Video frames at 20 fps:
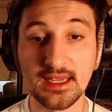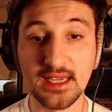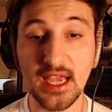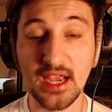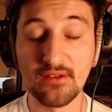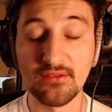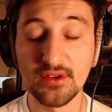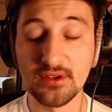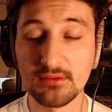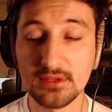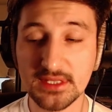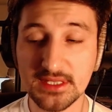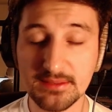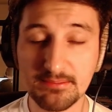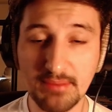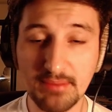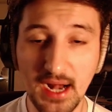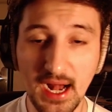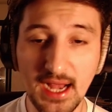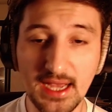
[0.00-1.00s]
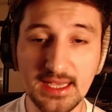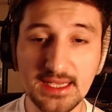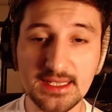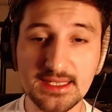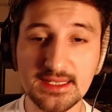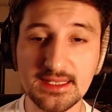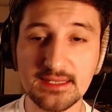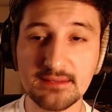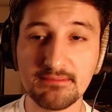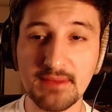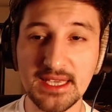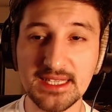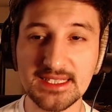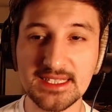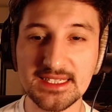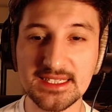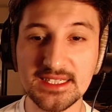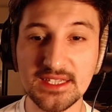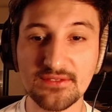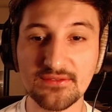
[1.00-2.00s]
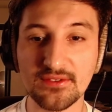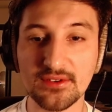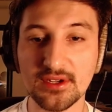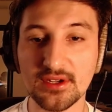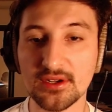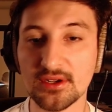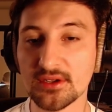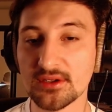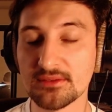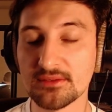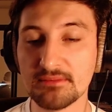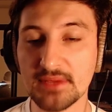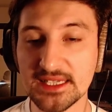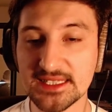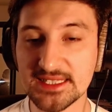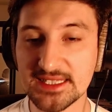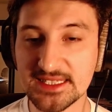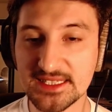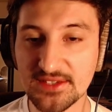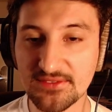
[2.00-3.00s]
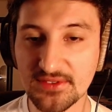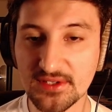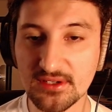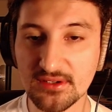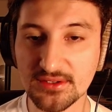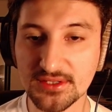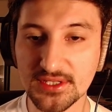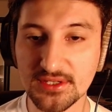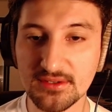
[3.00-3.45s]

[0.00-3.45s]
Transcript: everyone's bias makes it difficult